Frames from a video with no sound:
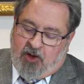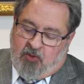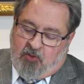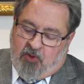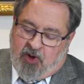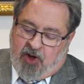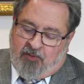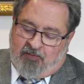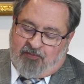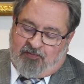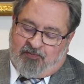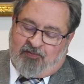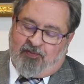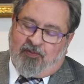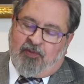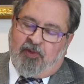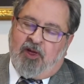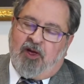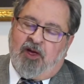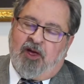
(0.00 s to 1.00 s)

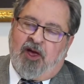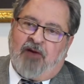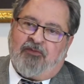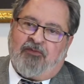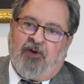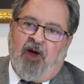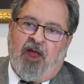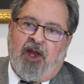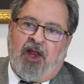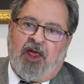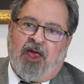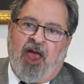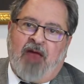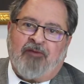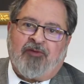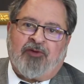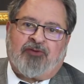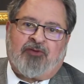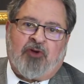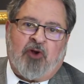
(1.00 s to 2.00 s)
Well, I finally
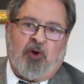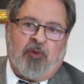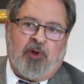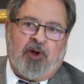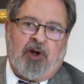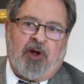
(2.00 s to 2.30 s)
gave a sermon